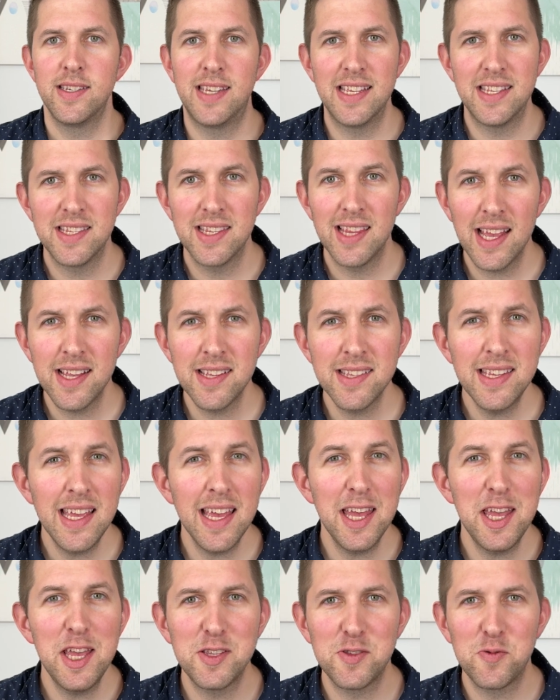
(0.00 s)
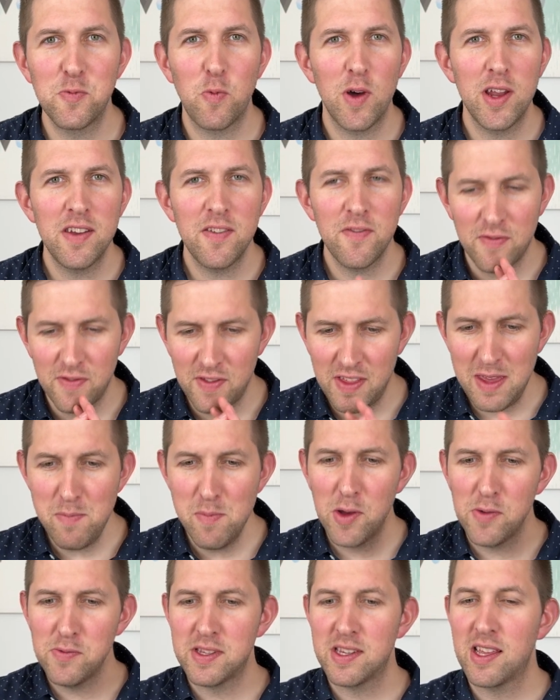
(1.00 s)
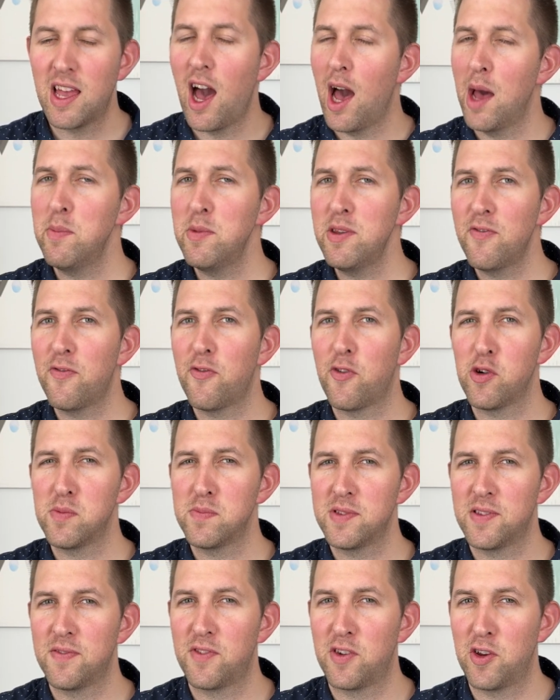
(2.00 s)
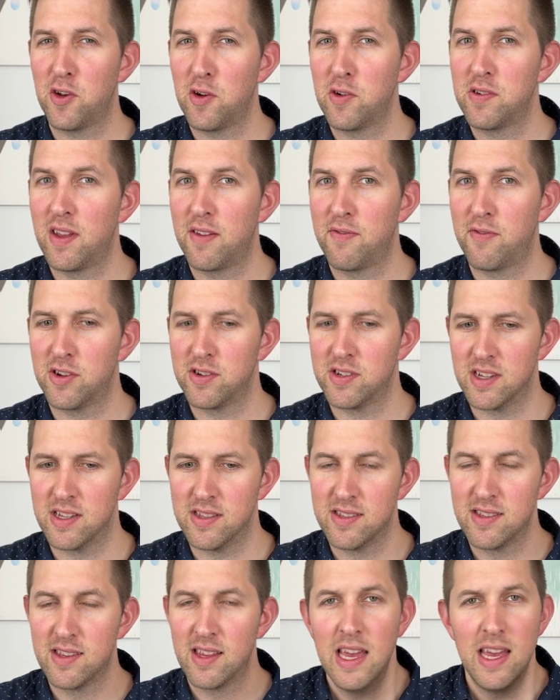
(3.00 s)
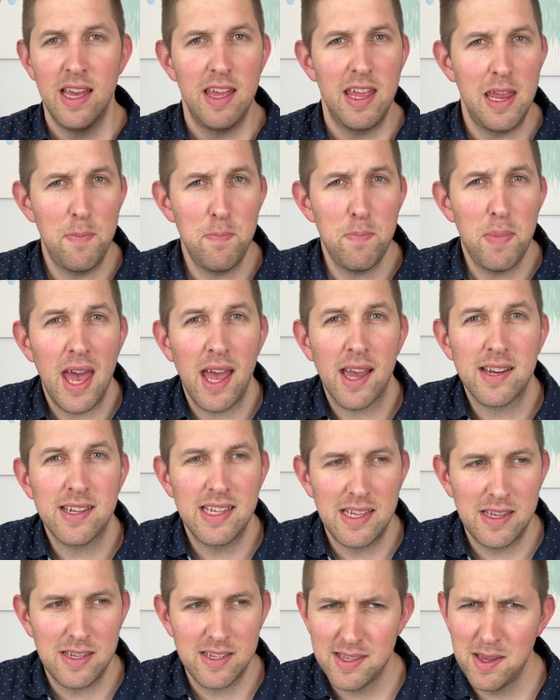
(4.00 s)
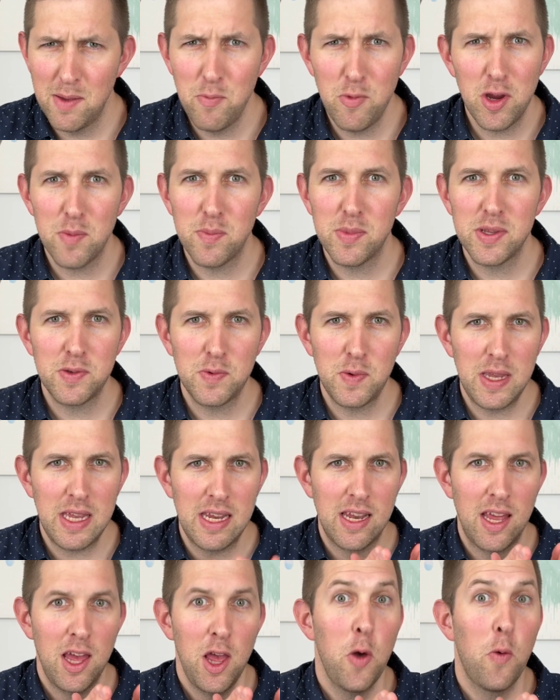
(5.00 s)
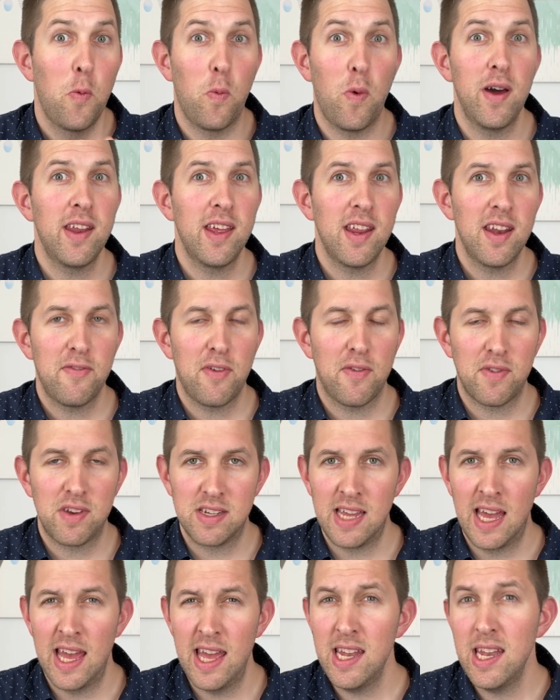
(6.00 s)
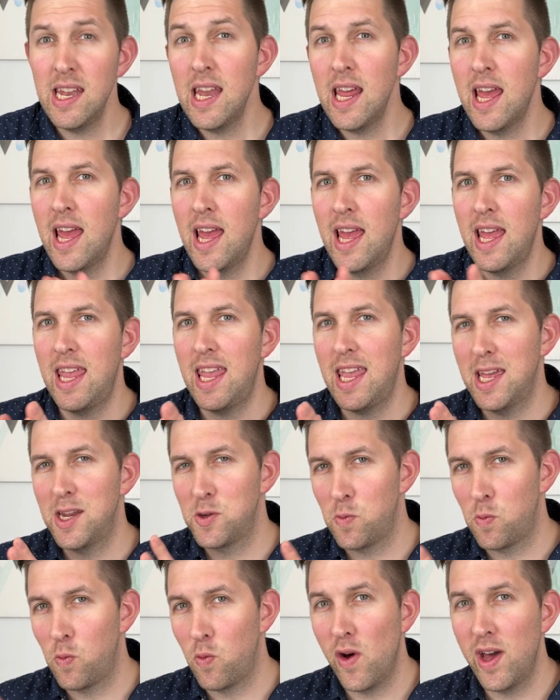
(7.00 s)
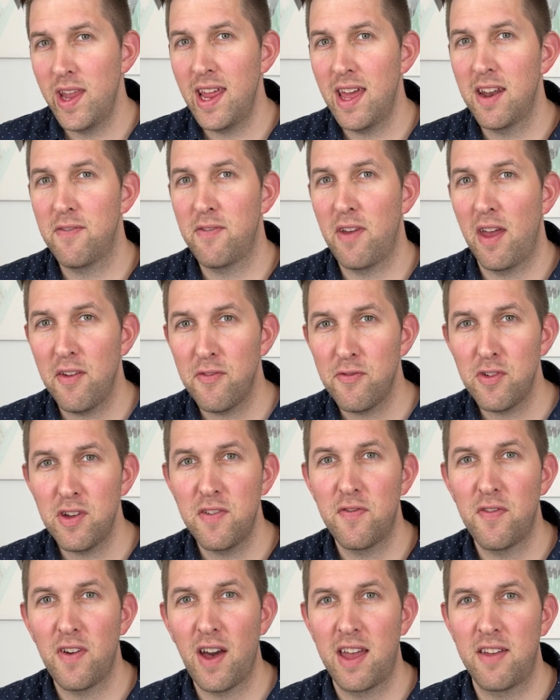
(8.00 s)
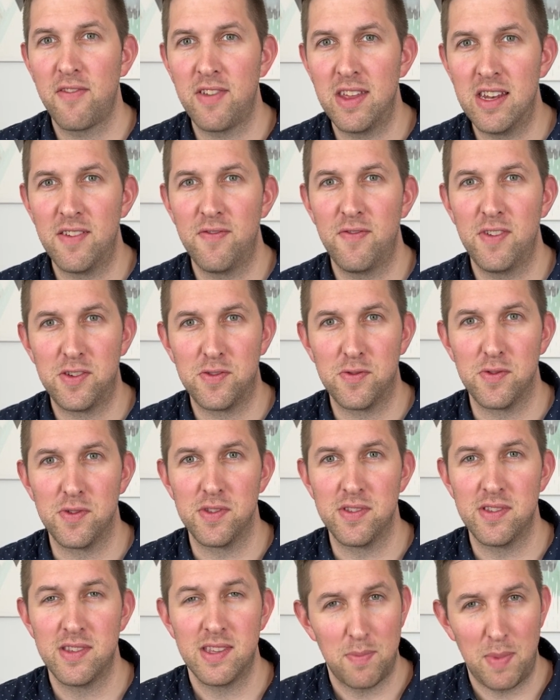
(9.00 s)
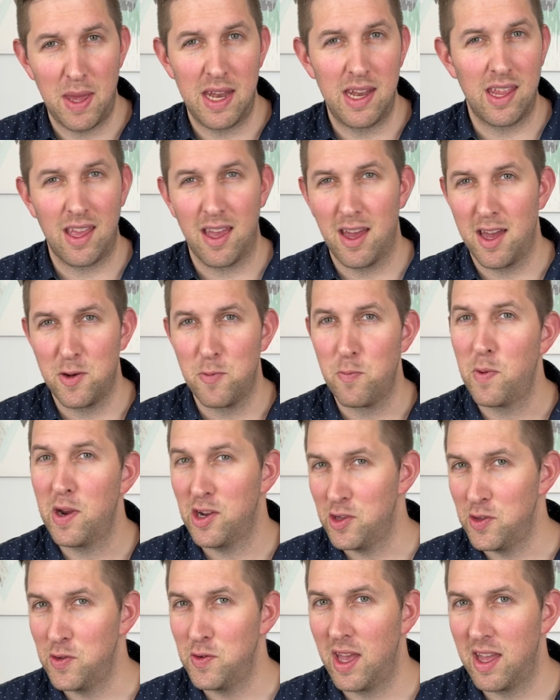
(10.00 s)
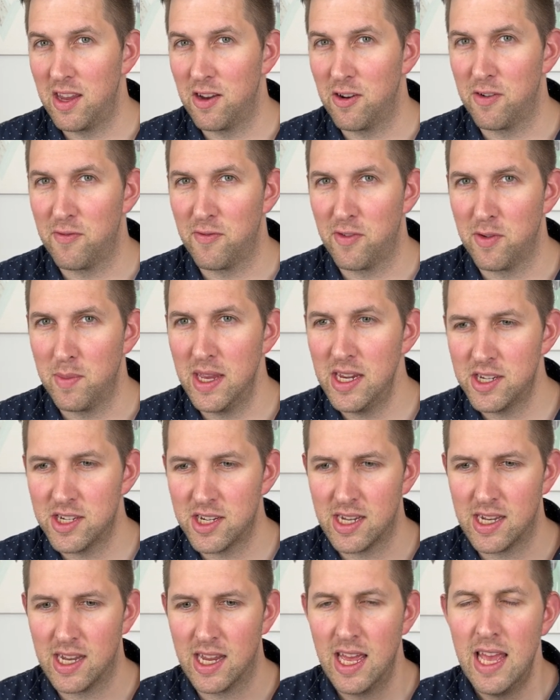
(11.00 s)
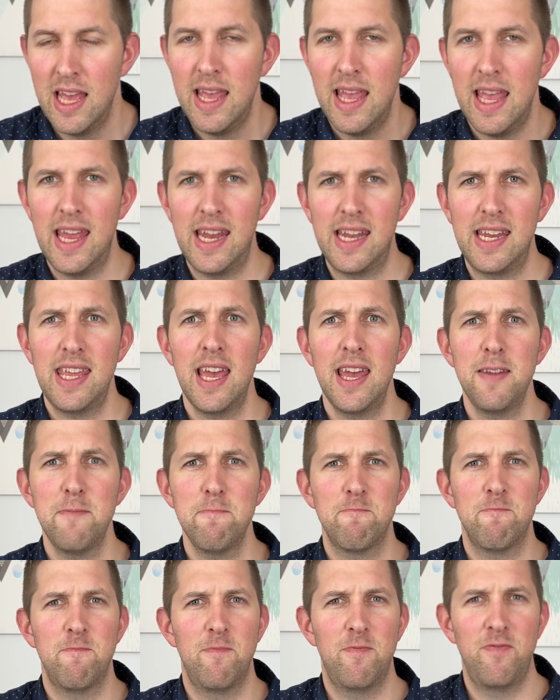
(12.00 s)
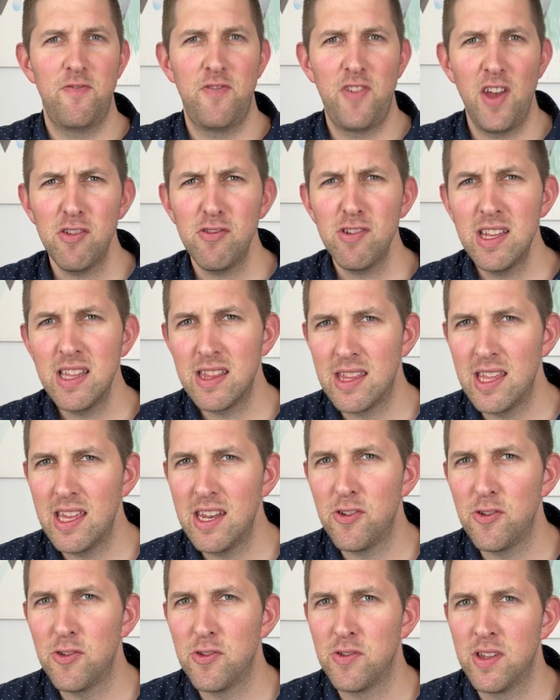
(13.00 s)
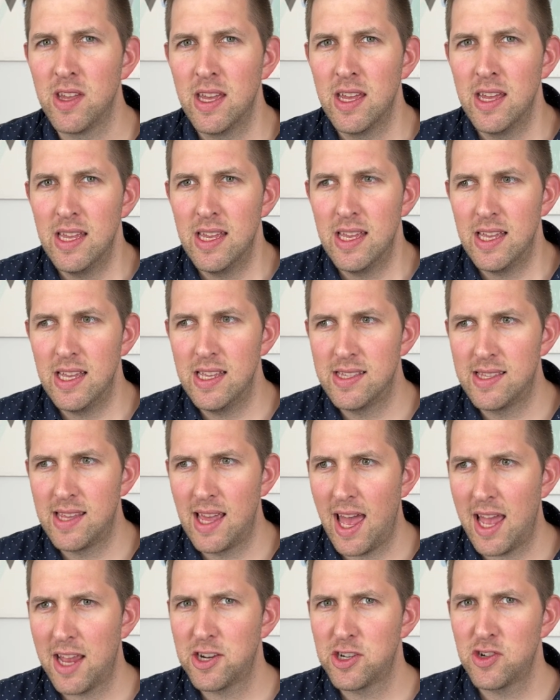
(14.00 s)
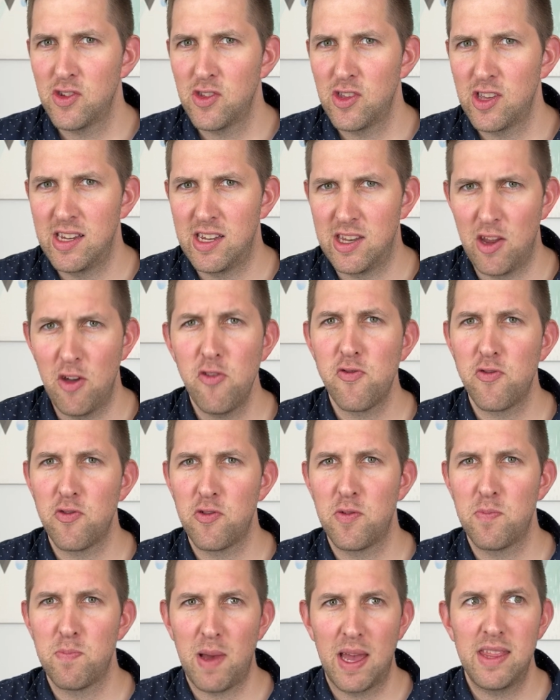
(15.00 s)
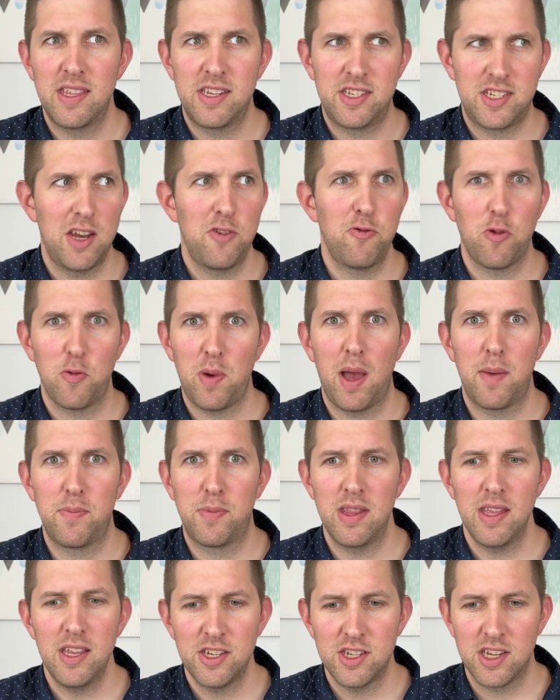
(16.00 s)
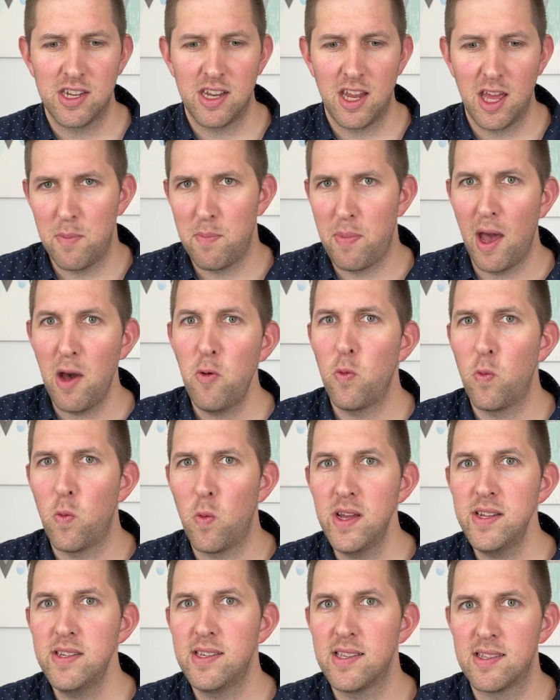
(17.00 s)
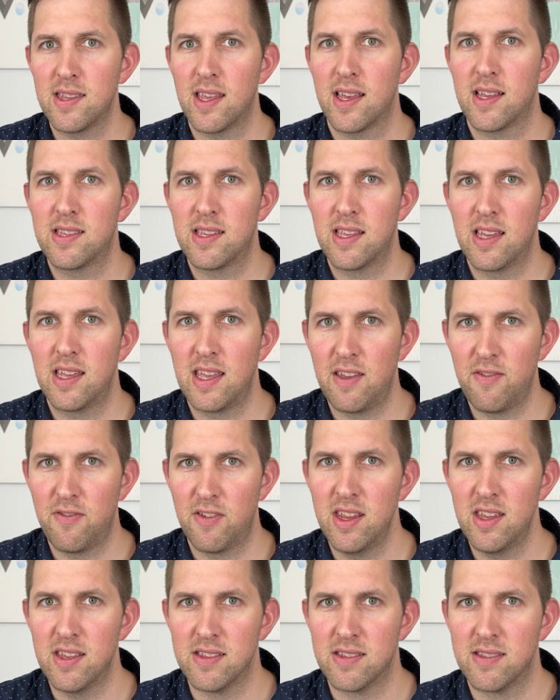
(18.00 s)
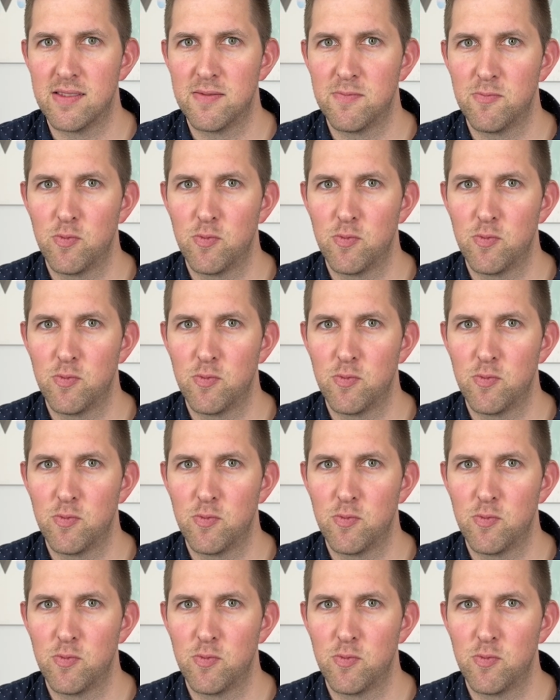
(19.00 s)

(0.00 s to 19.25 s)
Dyslexia is one of the most common forms of neurodivergence, impacting somewhere between 1 out of every 10 and 1 out of every 5 individuals, depending on where you get your information, and yet very little is actually known by the general population about what dyslexia even is.